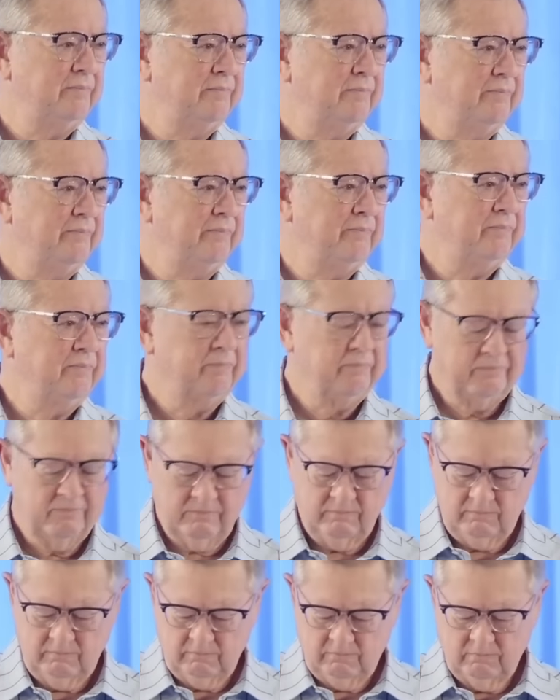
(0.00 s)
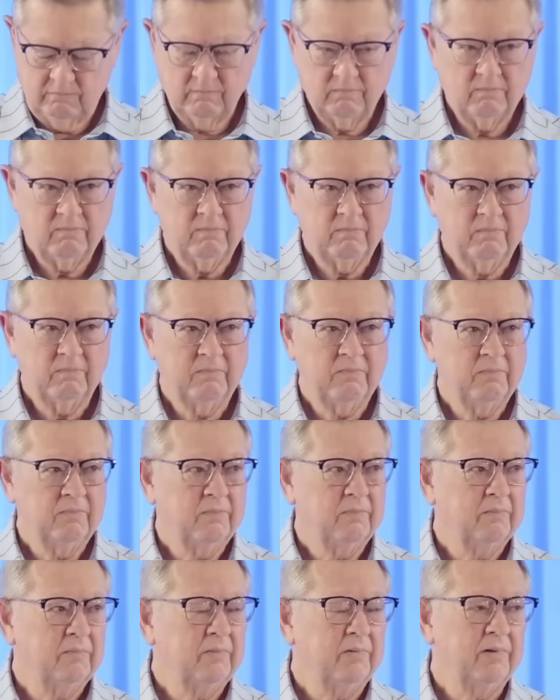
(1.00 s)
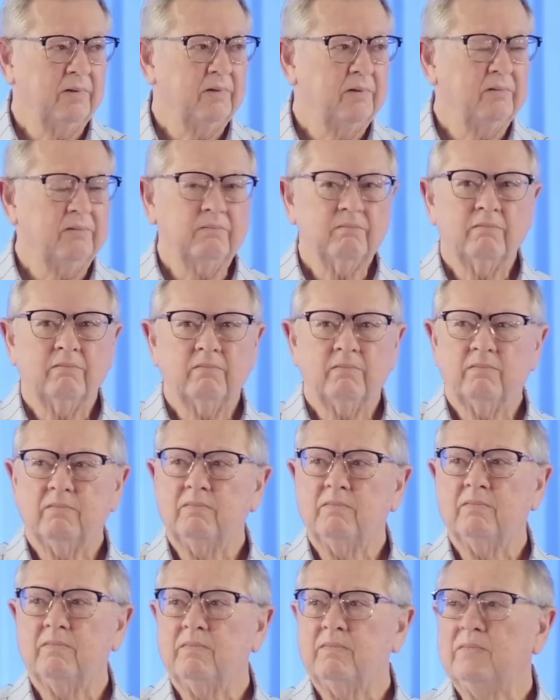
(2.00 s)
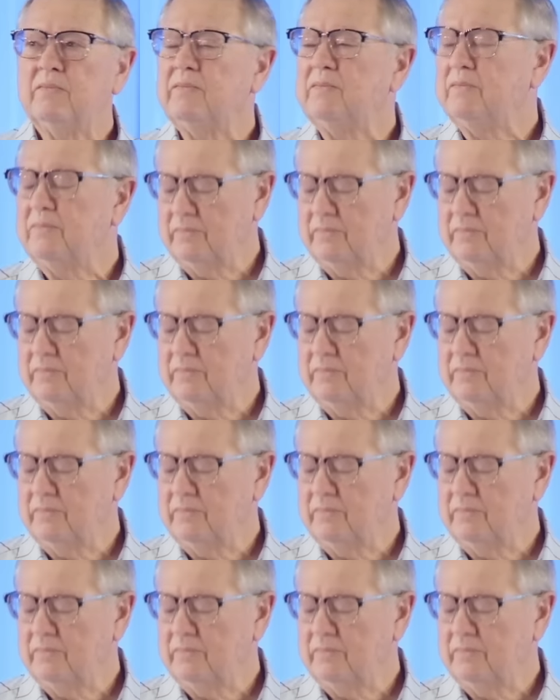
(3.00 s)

(silence)